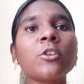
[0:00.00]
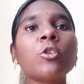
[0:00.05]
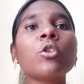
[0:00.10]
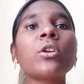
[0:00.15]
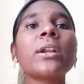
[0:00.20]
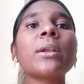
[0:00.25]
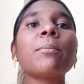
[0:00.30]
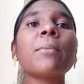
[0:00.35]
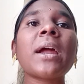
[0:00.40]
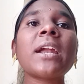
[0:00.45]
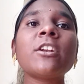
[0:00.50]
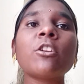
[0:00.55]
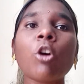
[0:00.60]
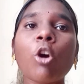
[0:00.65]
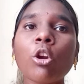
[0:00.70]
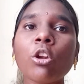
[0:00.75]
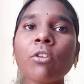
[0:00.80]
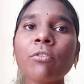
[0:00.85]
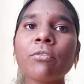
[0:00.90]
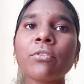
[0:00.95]
to remind
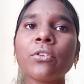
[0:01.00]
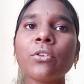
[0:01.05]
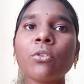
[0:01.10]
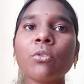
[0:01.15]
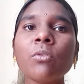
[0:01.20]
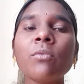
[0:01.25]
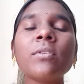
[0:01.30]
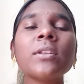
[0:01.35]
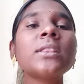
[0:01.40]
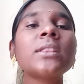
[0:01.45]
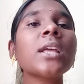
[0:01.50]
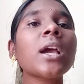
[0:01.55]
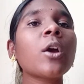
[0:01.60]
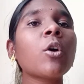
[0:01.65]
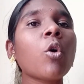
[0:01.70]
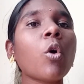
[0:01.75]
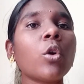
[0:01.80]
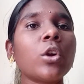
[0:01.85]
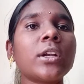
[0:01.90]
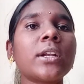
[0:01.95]
all of you with a
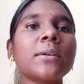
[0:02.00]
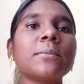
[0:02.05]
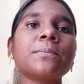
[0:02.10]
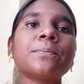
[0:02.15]
quote.